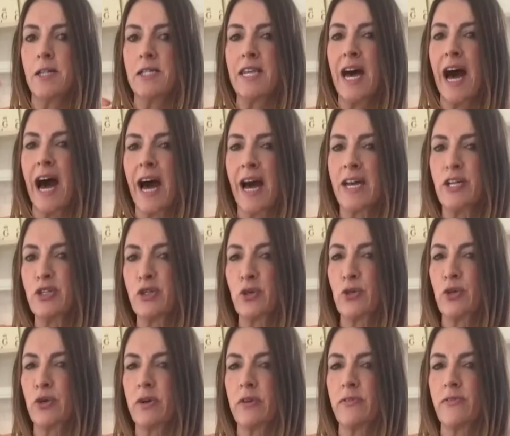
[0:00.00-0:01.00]
Thai
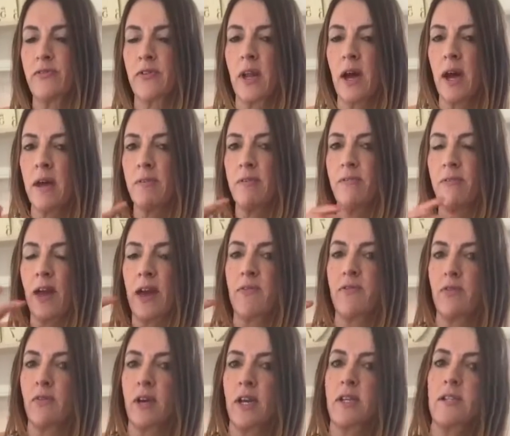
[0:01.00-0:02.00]
sort of like
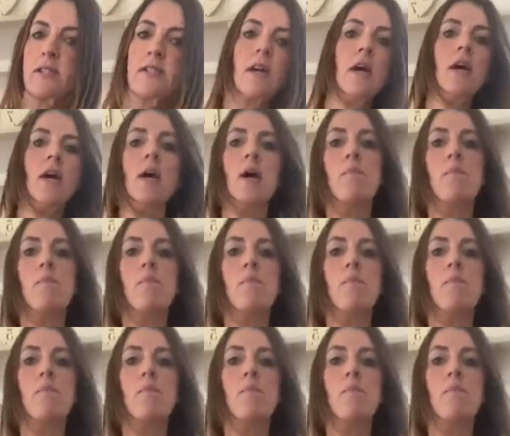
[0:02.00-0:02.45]
flavourings.